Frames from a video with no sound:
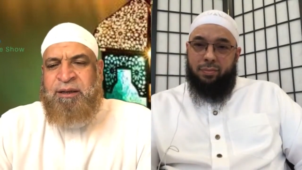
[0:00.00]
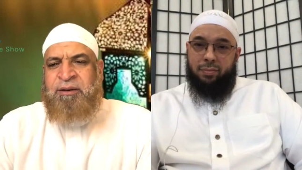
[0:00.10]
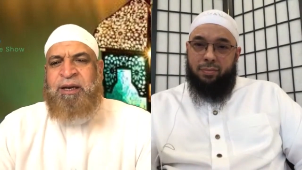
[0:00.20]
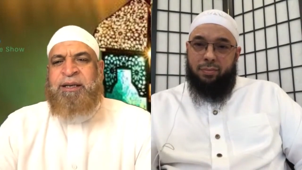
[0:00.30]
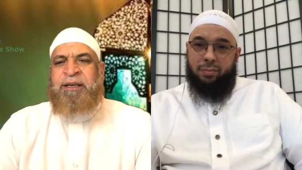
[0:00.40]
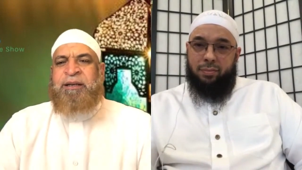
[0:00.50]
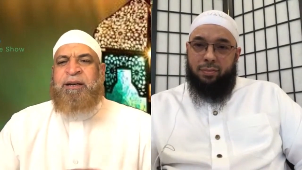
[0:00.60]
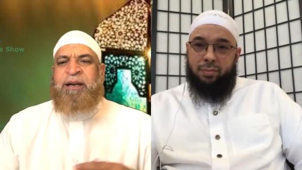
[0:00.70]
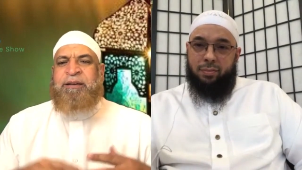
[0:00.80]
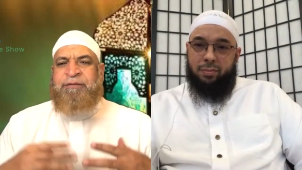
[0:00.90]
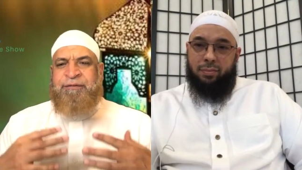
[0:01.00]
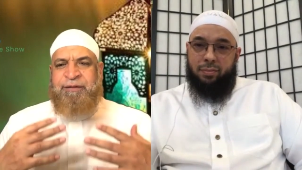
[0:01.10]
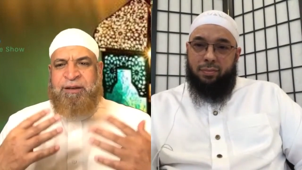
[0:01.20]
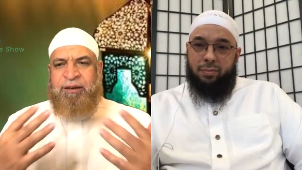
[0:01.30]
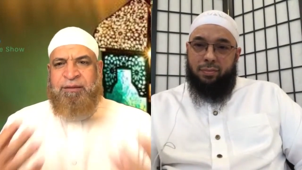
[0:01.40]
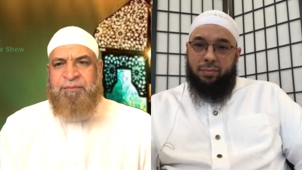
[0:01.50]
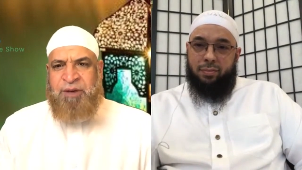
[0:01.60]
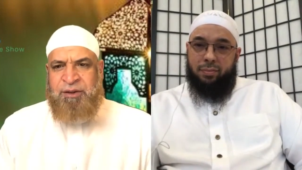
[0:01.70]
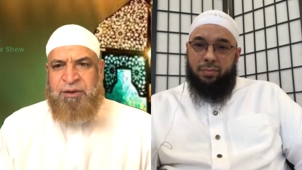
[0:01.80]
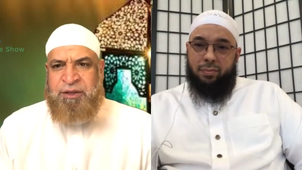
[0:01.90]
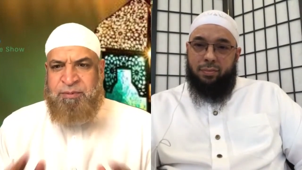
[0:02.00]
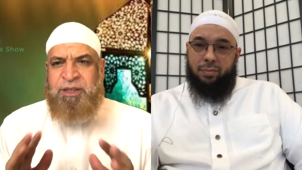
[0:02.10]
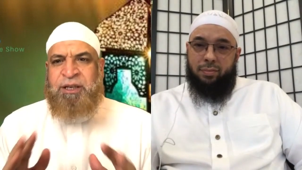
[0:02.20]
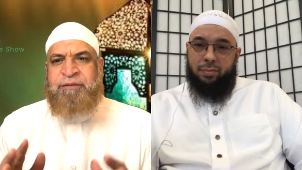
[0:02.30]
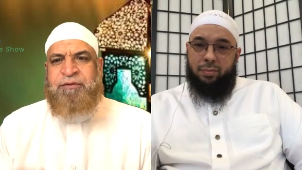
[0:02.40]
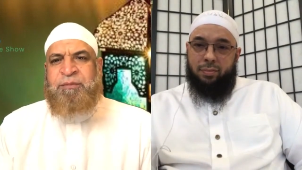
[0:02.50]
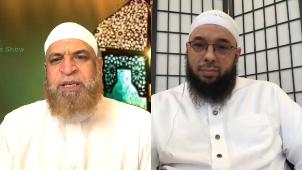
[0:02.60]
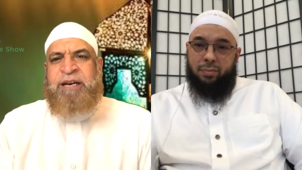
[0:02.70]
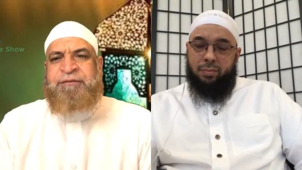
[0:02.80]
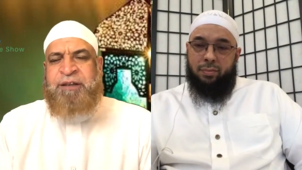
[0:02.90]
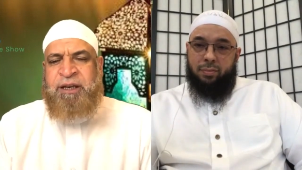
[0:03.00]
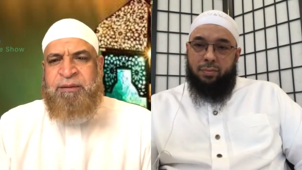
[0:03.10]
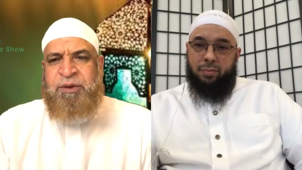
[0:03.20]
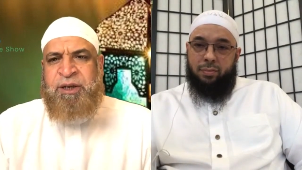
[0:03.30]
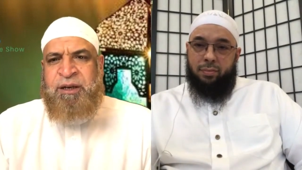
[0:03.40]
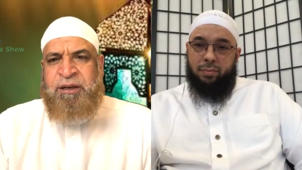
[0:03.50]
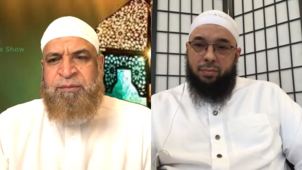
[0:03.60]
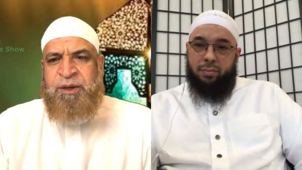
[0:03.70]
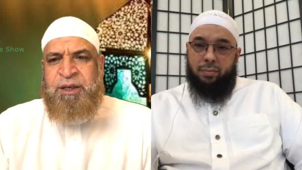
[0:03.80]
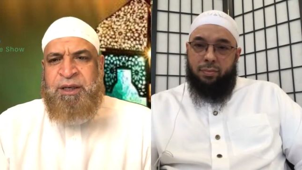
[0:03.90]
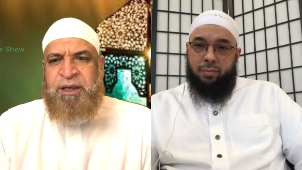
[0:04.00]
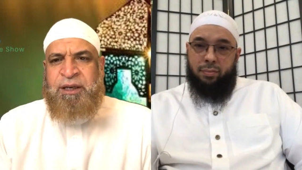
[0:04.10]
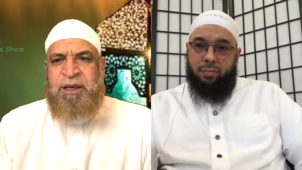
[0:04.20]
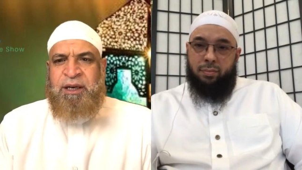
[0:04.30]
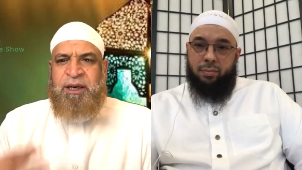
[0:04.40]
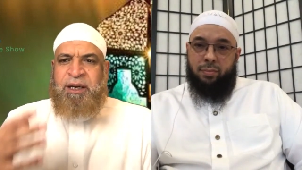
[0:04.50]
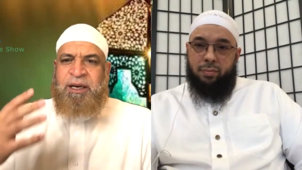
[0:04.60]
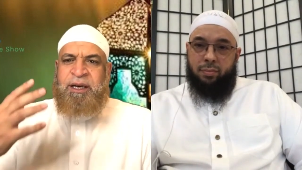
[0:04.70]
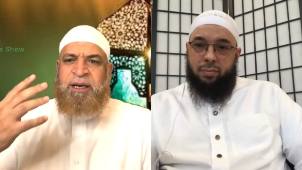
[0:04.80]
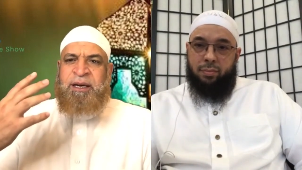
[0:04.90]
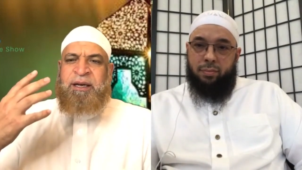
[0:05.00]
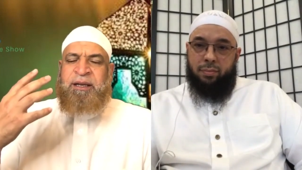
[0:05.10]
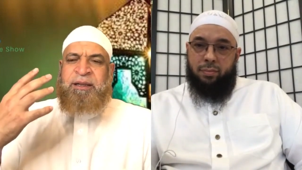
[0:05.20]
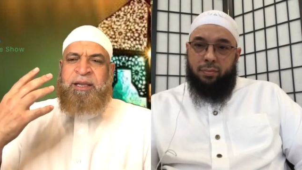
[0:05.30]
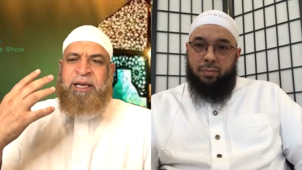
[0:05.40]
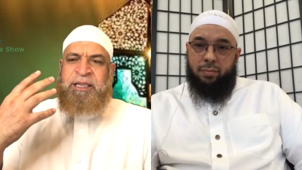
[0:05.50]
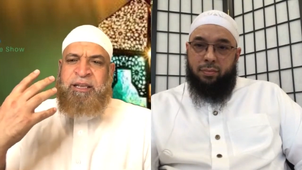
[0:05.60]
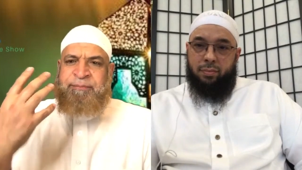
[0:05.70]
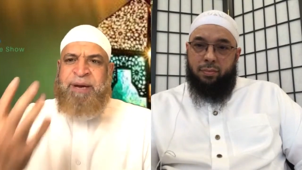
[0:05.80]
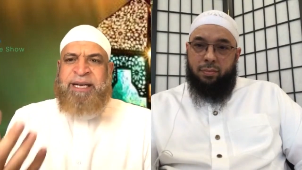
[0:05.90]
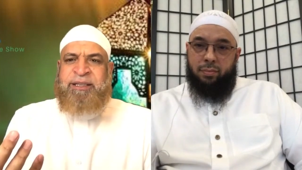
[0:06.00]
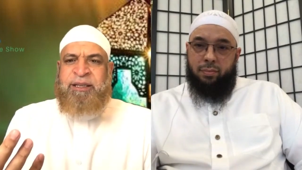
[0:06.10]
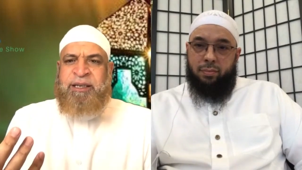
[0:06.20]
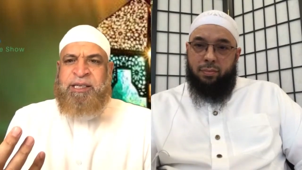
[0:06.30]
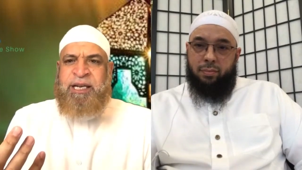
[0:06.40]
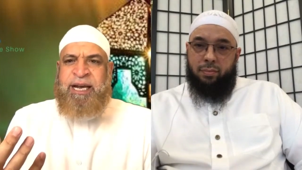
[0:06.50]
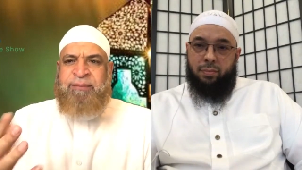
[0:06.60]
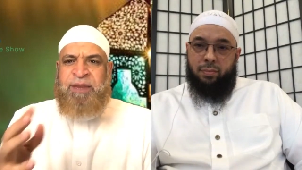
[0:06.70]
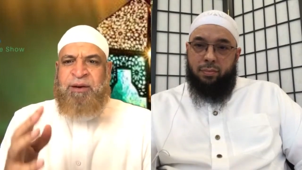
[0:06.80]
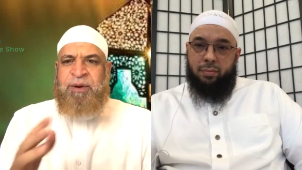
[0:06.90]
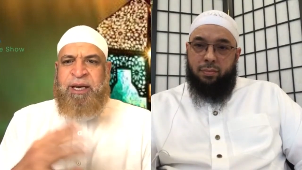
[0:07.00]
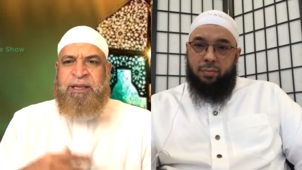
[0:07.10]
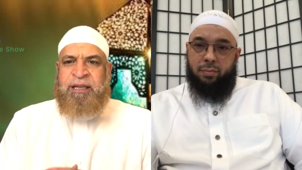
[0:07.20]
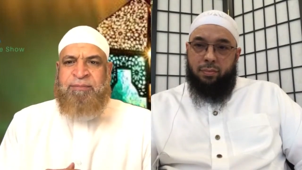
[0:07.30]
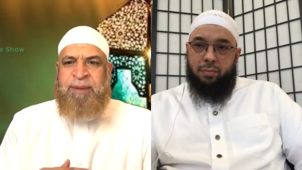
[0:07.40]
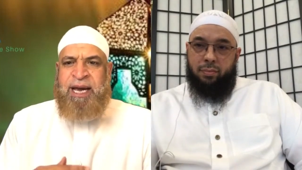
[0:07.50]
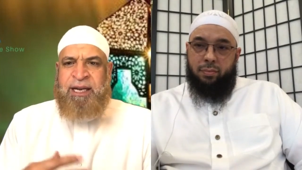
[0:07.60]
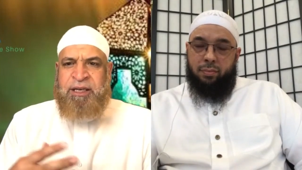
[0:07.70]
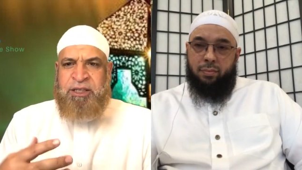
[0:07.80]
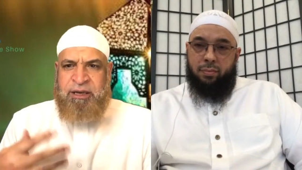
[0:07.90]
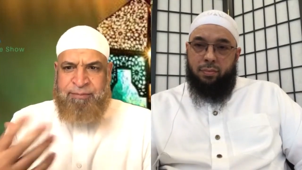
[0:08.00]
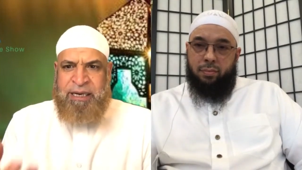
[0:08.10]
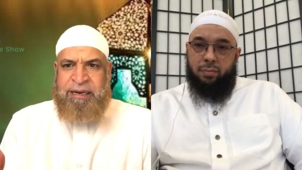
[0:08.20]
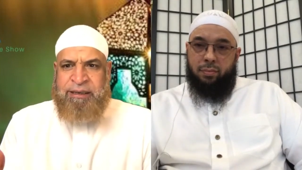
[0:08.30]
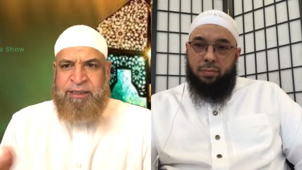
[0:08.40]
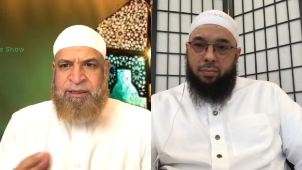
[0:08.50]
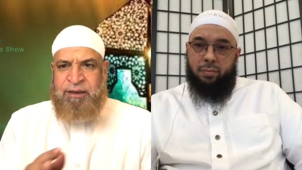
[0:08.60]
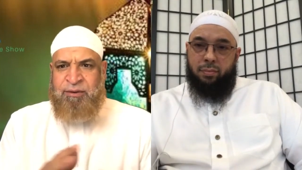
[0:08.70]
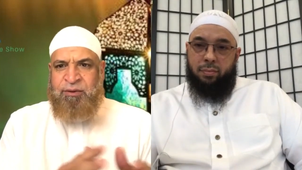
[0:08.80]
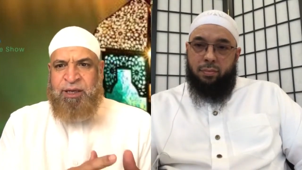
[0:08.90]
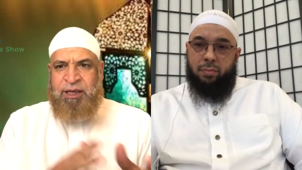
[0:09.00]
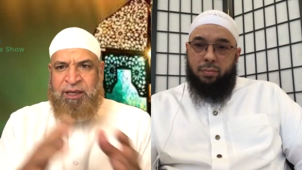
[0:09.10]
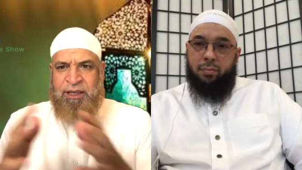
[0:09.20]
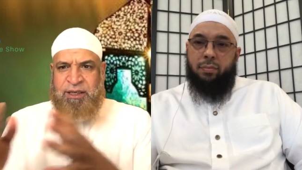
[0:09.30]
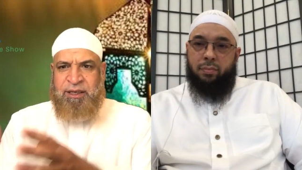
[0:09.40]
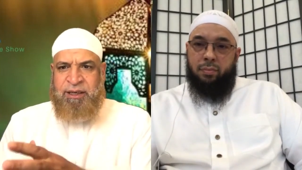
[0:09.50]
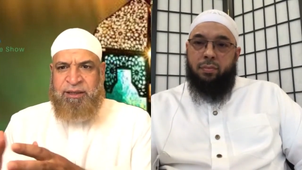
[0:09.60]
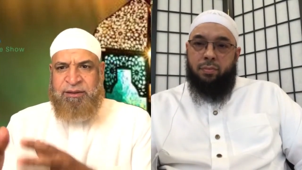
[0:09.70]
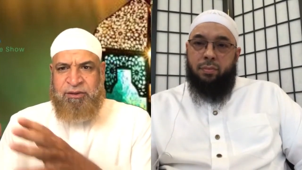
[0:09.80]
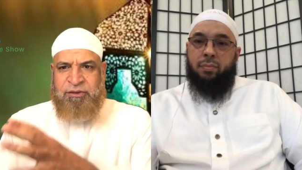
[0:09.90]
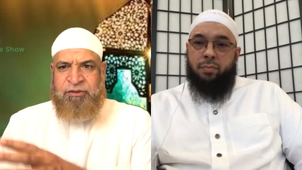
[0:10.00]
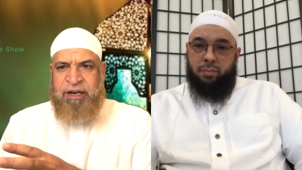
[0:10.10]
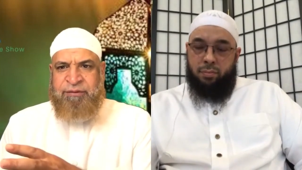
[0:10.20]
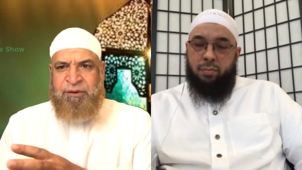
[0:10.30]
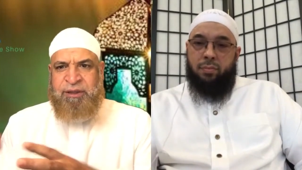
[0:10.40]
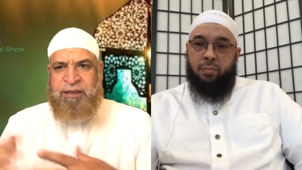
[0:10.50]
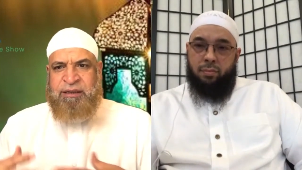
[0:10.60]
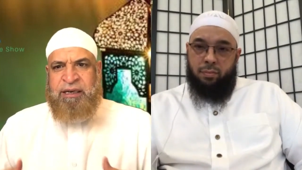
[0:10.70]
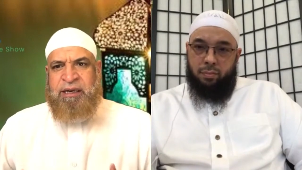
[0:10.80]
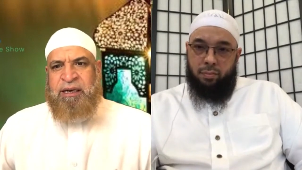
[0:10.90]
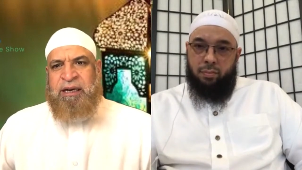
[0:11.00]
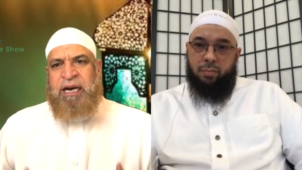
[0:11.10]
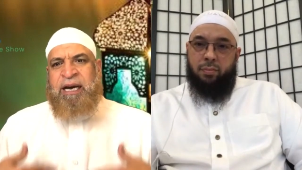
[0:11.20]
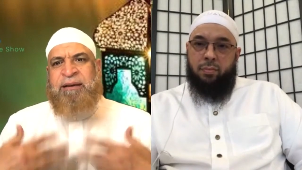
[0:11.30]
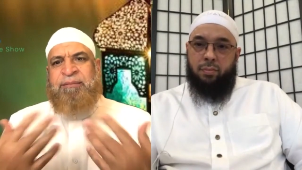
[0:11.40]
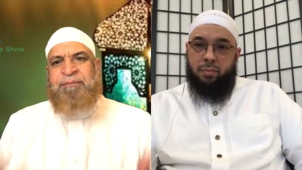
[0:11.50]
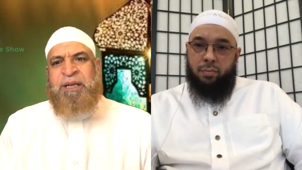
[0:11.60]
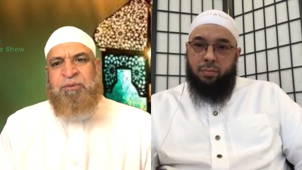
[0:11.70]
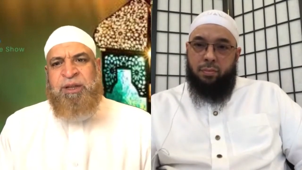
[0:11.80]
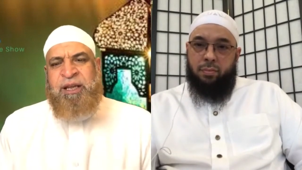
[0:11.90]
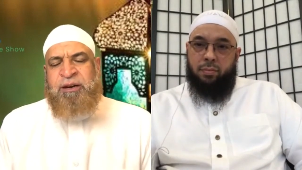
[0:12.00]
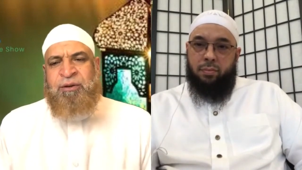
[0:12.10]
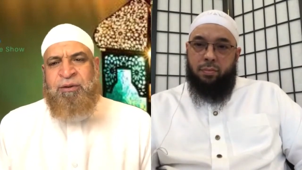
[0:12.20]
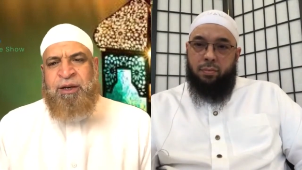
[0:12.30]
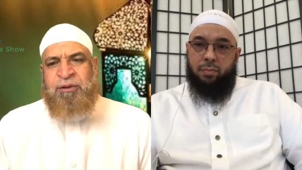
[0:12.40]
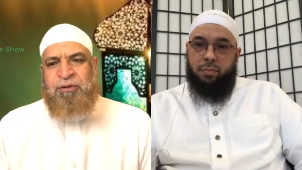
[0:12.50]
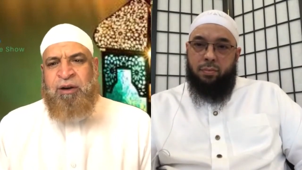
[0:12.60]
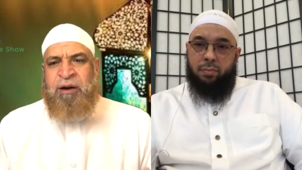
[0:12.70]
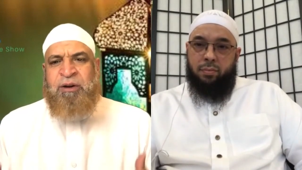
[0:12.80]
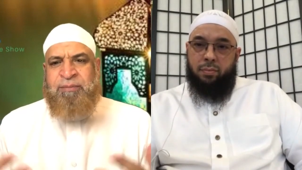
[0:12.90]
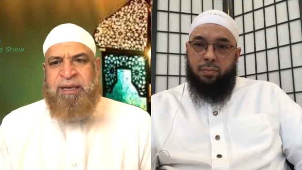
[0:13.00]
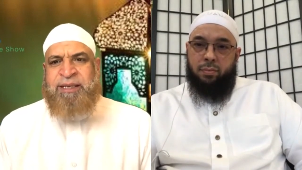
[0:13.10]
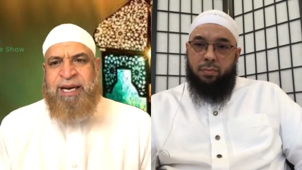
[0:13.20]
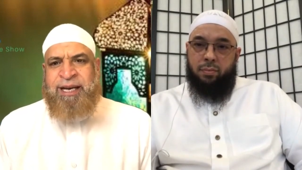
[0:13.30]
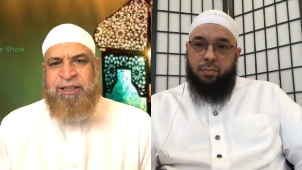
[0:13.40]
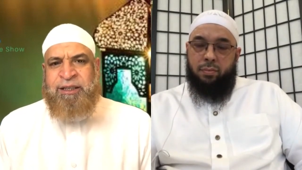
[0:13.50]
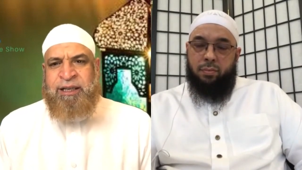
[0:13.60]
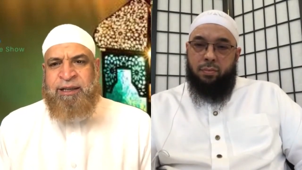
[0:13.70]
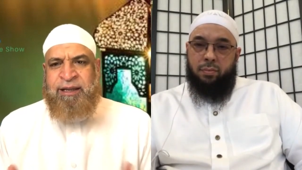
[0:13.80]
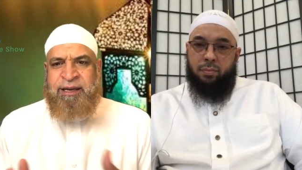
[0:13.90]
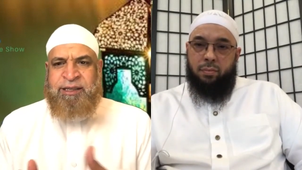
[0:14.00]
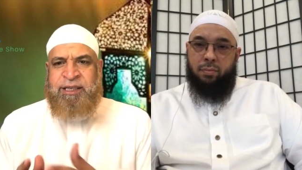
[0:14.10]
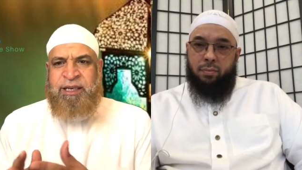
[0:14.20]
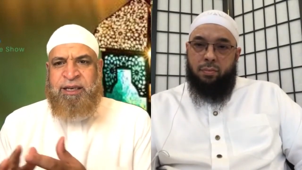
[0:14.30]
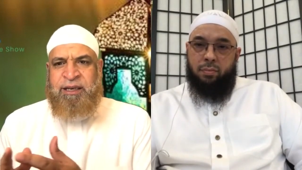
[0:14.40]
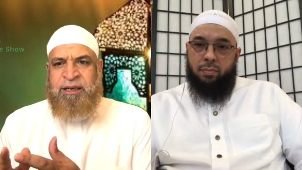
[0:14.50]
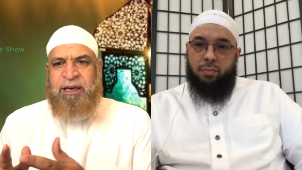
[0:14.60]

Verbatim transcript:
Speaker 1: you know, I hear a lot of uh, brothers, especially from the African American community, uh, they depicted Islam the way that Malik Shabazz, you know, when he uh, traveled, and and but when they go into our masajid and they see